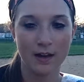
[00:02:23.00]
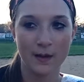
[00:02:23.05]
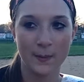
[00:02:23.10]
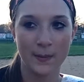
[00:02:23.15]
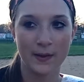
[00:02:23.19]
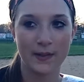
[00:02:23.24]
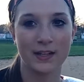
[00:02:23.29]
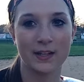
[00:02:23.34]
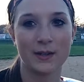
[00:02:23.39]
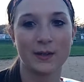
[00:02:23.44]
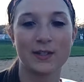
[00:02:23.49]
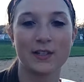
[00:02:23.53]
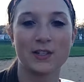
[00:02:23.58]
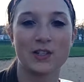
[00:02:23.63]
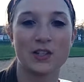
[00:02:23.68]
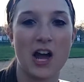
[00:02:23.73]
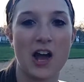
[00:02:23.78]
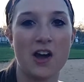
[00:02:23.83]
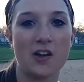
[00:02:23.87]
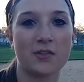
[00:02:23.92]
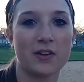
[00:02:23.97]
I think we
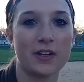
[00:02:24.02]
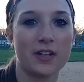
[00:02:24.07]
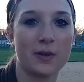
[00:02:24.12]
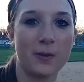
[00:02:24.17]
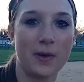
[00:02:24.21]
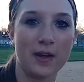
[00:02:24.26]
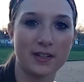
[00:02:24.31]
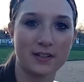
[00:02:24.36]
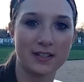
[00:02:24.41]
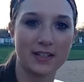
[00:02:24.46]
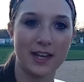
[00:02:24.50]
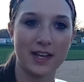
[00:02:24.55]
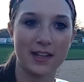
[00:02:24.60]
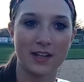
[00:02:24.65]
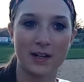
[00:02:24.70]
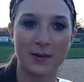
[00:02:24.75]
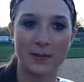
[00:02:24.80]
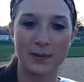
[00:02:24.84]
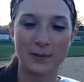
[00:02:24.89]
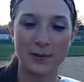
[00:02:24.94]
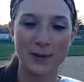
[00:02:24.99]
gel really well together.
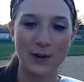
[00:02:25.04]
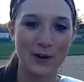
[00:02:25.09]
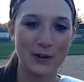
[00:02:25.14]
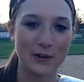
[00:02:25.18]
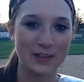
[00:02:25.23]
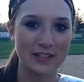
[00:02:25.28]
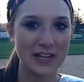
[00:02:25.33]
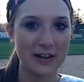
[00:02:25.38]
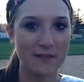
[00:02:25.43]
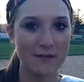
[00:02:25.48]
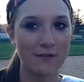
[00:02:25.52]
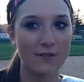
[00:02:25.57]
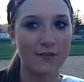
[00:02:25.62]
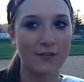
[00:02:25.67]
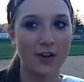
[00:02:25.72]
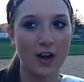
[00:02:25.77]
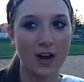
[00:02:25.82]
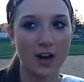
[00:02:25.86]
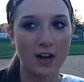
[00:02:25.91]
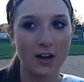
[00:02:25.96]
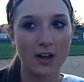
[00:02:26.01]
I mean, we're always having
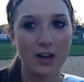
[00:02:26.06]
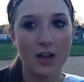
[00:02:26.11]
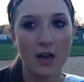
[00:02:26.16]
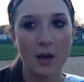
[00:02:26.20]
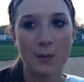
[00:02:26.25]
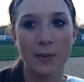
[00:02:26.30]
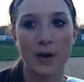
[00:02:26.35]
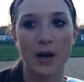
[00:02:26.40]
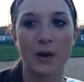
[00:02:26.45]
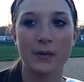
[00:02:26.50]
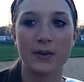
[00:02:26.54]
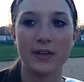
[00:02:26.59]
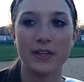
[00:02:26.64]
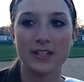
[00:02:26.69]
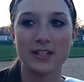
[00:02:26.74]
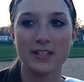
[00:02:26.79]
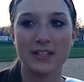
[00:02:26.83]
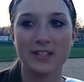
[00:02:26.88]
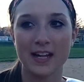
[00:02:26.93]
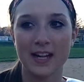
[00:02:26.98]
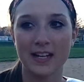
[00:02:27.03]
fun, but we
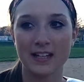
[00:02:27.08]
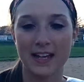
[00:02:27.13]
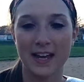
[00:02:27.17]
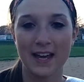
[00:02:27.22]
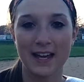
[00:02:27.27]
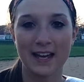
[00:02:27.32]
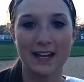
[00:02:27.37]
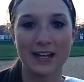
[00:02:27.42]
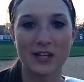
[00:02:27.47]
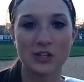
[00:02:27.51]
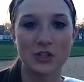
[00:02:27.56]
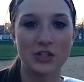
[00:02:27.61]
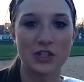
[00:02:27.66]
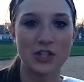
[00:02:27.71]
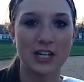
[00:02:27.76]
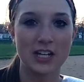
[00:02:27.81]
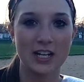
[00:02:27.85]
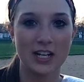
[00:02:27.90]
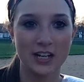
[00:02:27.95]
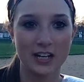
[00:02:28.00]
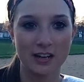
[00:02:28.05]
need to take that
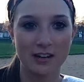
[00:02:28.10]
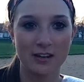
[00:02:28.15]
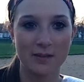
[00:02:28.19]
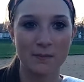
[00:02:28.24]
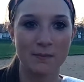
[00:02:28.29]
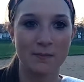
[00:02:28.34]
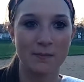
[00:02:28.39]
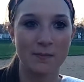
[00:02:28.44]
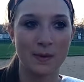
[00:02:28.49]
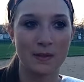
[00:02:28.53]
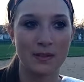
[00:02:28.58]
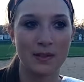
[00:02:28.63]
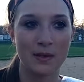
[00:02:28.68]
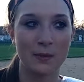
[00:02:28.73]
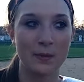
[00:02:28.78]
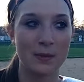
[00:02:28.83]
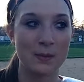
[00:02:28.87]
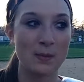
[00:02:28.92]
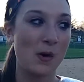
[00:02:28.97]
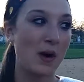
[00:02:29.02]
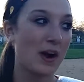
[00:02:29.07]
energy, and I think
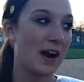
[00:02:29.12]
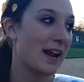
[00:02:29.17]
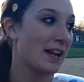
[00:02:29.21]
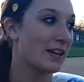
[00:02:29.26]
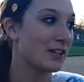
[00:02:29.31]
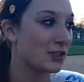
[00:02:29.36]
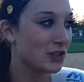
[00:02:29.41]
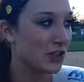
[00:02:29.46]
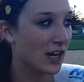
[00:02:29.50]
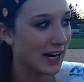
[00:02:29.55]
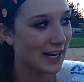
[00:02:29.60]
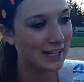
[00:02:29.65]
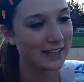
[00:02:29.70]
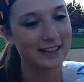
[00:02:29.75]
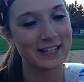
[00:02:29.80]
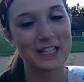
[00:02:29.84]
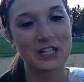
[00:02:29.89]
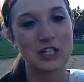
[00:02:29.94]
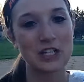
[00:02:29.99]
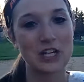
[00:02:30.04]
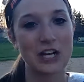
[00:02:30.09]
we're more energetic
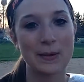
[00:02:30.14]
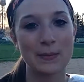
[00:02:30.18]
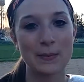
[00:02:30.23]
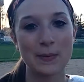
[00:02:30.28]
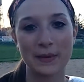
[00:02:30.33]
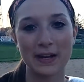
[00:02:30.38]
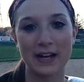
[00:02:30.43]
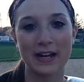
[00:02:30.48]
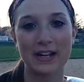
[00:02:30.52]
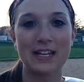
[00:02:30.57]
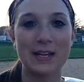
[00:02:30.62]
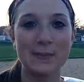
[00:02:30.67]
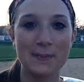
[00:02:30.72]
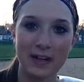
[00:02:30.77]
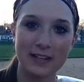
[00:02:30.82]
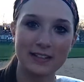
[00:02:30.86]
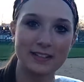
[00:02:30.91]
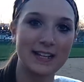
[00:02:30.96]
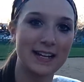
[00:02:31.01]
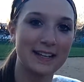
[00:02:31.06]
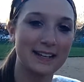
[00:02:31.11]
this year, but we got to keep
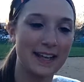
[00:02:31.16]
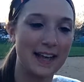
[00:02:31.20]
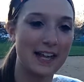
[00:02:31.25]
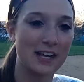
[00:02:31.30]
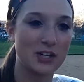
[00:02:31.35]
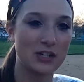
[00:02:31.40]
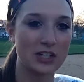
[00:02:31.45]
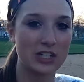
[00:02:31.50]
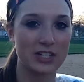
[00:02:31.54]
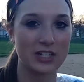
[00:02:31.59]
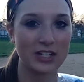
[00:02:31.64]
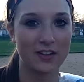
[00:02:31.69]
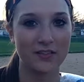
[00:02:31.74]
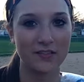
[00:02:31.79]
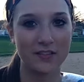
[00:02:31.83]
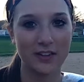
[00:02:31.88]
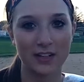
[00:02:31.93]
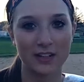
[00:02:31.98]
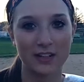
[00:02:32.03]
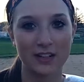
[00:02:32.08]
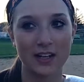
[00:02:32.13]
on taking the energy to the
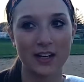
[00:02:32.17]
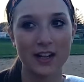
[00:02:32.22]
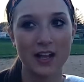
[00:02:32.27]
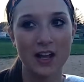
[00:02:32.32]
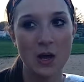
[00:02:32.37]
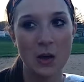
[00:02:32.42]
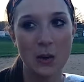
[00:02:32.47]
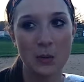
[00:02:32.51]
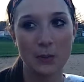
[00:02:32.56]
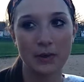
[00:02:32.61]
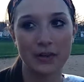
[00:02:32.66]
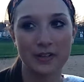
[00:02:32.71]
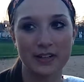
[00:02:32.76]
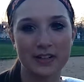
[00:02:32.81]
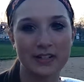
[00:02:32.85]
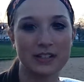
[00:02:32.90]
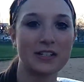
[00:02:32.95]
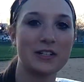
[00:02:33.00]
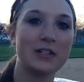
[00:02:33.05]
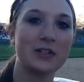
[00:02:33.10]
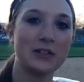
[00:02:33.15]
field and putting
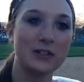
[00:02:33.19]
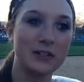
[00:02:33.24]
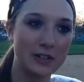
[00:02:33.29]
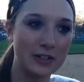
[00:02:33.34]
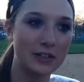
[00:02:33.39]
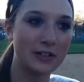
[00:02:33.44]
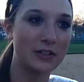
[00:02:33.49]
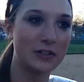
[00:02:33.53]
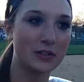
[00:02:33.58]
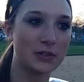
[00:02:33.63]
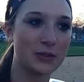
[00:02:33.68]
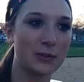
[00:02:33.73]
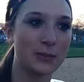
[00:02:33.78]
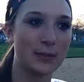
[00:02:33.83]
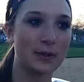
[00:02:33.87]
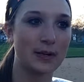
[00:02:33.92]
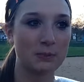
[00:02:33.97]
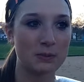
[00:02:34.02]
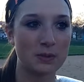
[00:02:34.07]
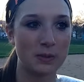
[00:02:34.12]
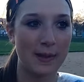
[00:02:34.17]
it to good use when
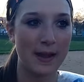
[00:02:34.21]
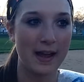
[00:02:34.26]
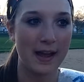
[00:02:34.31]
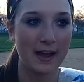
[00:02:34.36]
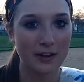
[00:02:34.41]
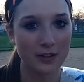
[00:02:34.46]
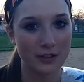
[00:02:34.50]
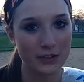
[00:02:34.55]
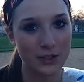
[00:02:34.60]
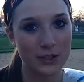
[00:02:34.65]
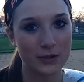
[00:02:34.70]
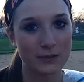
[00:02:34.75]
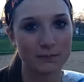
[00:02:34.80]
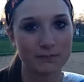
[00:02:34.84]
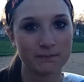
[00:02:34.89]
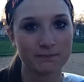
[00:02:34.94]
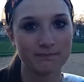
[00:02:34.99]
we're up to bat also.